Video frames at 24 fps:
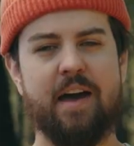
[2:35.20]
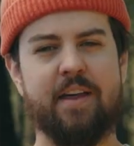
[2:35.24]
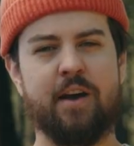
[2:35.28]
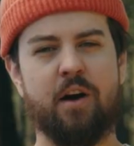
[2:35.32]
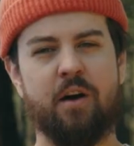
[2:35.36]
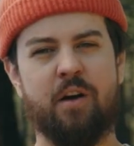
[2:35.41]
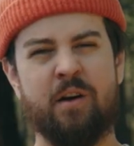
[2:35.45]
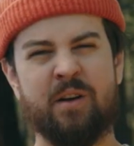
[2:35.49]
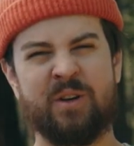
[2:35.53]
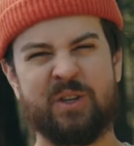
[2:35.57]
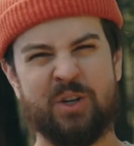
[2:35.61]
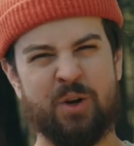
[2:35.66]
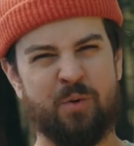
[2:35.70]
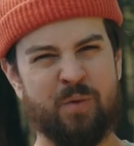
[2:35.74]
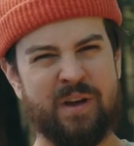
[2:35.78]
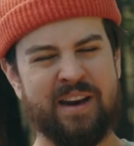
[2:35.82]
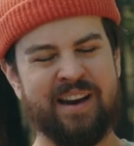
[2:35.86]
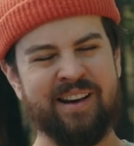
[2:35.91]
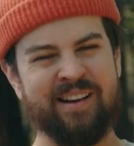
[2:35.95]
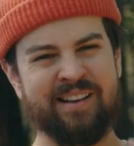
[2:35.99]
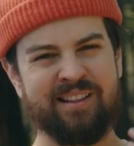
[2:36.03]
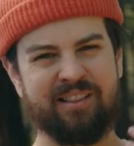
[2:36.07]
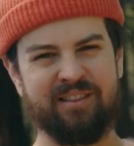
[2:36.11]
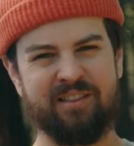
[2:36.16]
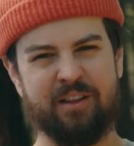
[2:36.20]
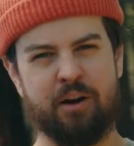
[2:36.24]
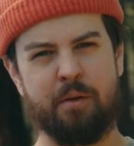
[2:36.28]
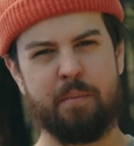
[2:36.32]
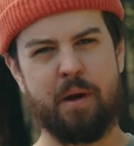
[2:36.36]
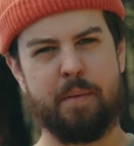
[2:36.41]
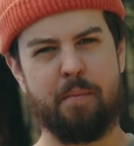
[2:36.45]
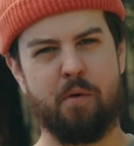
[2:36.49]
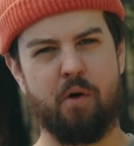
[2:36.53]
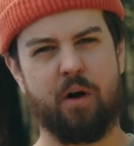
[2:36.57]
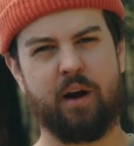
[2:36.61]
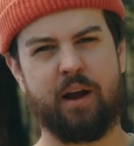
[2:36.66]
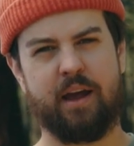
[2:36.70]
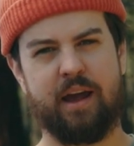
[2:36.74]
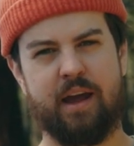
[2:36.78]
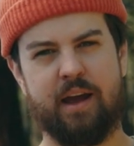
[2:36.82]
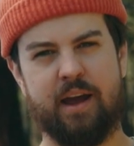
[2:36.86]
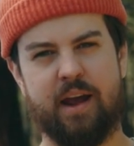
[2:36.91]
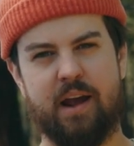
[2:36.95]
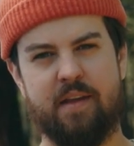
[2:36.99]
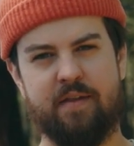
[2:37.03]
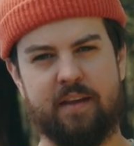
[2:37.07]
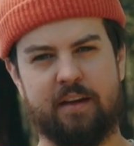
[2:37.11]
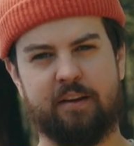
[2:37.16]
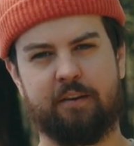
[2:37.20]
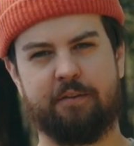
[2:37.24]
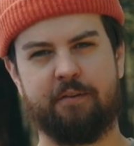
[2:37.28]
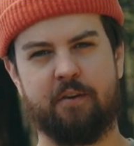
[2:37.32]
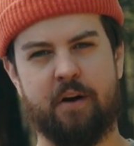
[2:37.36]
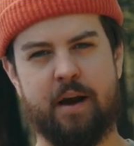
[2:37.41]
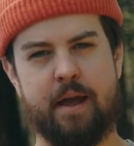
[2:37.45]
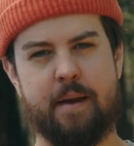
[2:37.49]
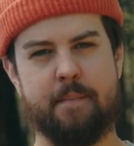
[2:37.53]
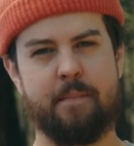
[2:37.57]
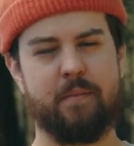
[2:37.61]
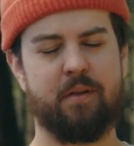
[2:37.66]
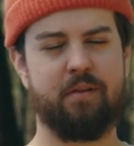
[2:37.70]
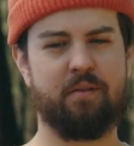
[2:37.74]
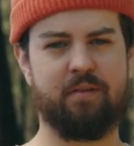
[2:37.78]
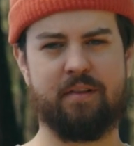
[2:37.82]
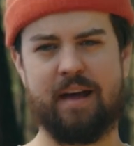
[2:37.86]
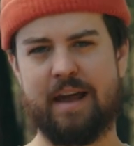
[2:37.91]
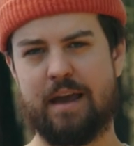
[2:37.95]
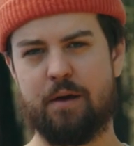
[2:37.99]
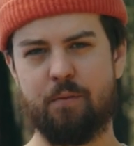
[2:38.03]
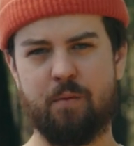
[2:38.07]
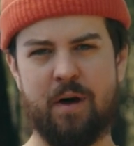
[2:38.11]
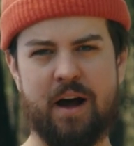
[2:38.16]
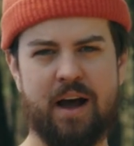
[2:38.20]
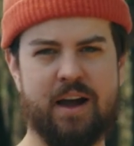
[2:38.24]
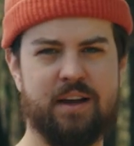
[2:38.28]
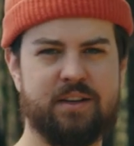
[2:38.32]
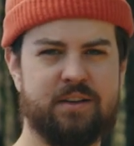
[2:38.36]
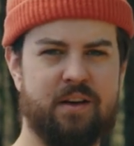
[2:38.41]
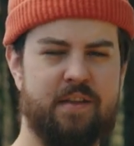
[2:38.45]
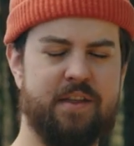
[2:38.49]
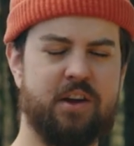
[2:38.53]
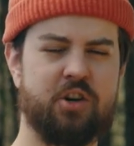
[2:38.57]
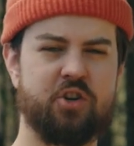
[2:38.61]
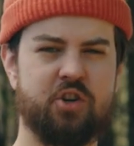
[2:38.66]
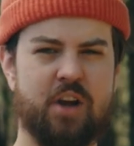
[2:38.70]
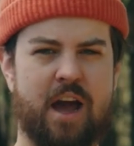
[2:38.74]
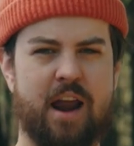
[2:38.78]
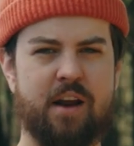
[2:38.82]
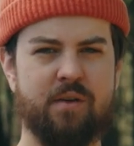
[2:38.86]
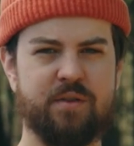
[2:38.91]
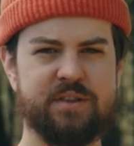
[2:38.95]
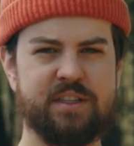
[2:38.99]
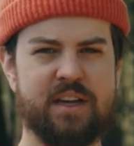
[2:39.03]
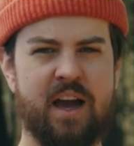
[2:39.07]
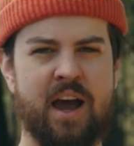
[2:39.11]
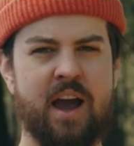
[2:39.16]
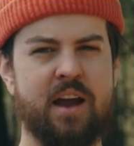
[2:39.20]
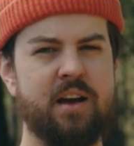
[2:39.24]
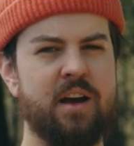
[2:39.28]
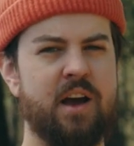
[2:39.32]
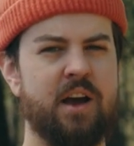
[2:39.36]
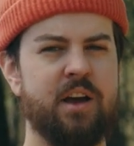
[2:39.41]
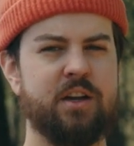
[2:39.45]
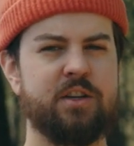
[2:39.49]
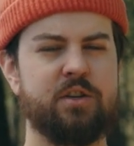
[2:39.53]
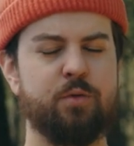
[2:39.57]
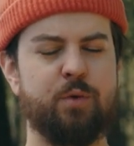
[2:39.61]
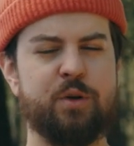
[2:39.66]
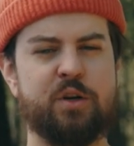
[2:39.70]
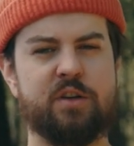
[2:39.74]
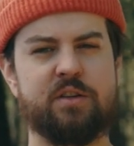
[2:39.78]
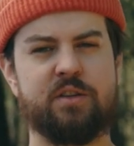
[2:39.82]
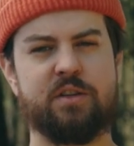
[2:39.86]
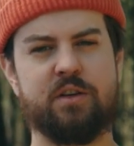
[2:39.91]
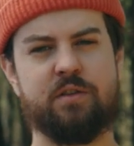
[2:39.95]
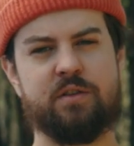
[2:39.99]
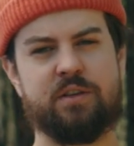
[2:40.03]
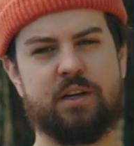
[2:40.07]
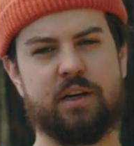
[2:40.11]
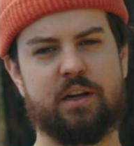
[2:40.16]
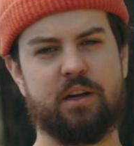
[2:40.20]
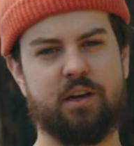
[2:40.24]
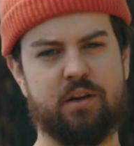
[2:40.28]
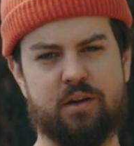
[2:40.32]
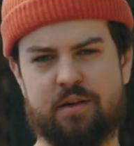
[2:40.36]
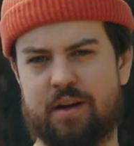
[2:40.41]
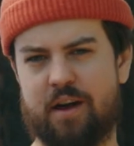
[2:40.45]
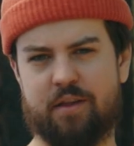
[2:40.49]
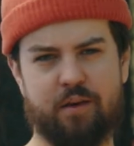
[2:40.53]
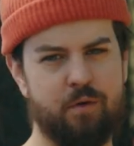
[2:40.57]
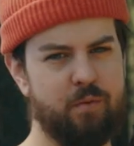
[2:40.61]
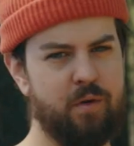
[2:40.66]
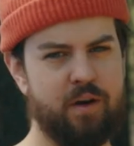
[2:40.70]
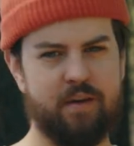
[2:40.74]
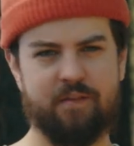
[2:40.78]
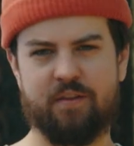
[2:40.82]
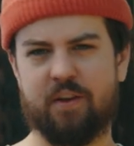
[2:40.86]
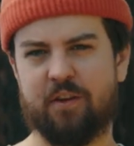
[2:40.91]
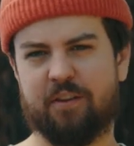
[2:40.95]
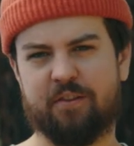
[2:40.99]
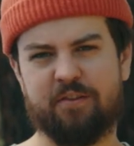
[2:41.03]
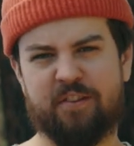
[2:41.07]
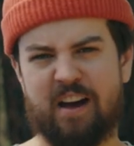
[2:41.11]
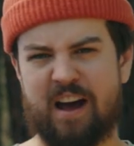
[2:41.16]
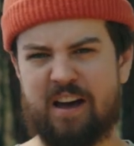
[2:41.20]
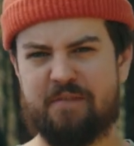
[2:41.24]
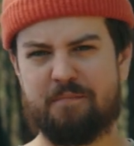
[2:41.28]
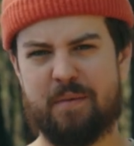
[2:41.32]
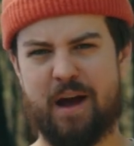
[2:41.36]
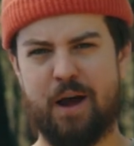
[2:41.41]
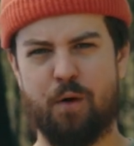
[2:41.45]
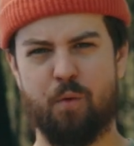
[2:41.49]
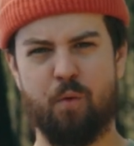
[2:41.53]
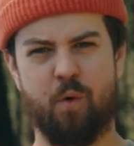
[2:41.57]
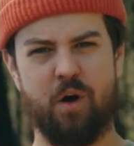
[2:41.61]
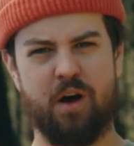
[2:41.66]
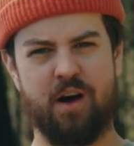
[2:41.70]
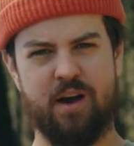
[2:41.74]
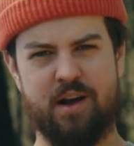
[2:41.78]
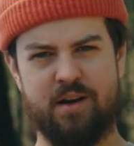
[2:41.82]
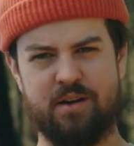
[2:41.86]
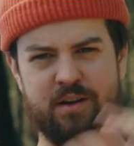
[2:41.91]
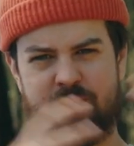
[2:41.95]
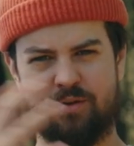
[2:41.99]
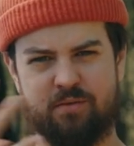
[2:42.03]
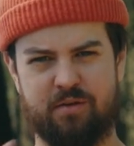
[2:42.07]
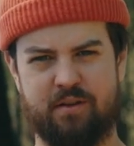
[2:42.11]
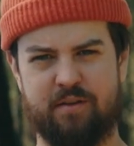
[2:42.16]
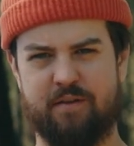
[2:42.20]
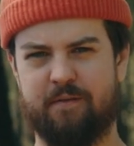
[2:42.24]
then also we needed a little bit more kick in this frame light-wise on the shadow side. So we just used another one of those 5x1 sort